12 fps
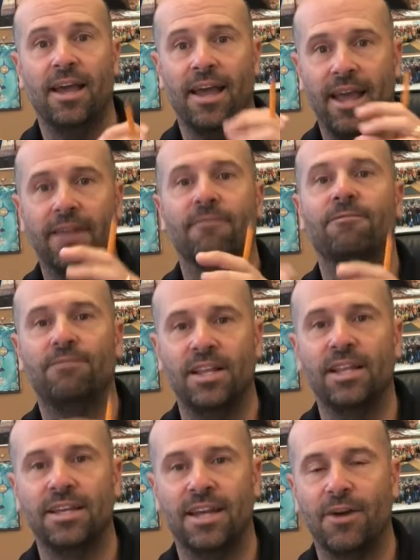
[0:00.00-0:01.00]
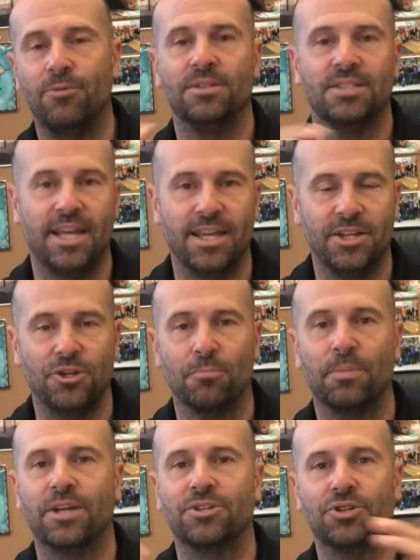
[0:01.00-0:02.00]
and filling out and taking your
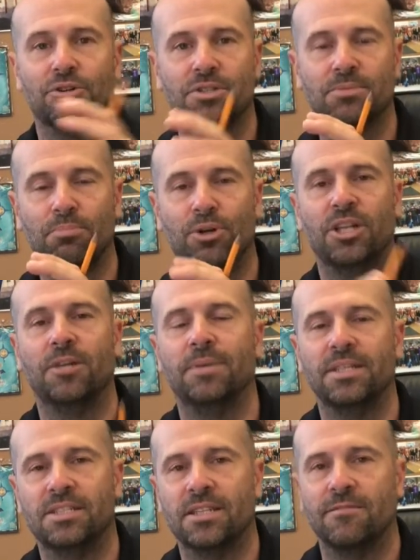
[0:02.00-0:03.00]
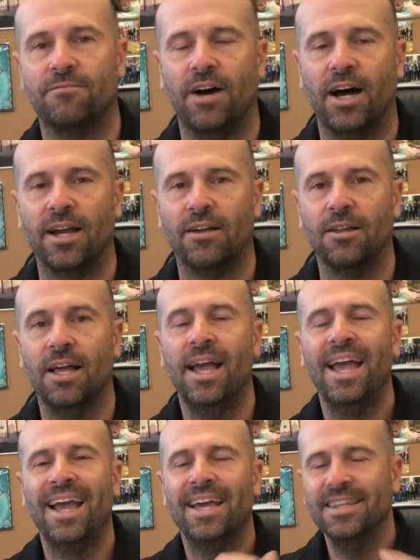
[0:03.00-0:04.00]
pictures and putting them into the file.
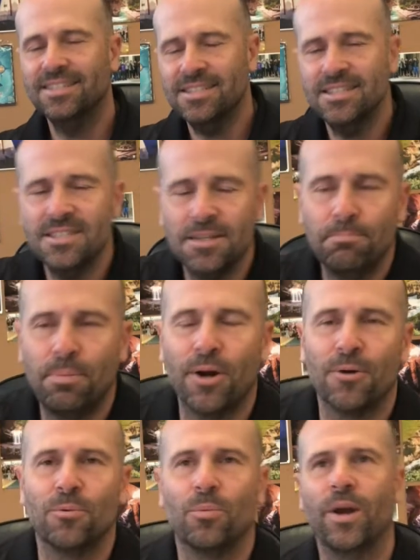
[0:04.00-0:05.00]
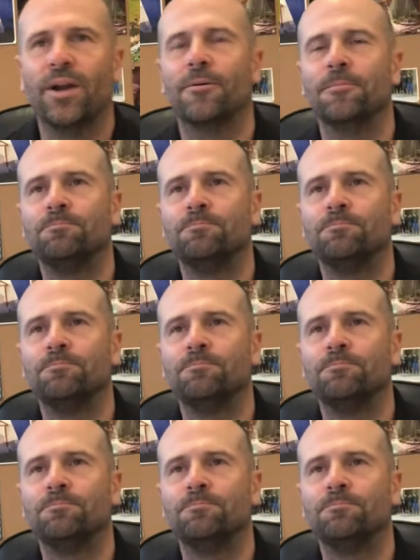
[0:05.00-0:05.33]
And this is the part where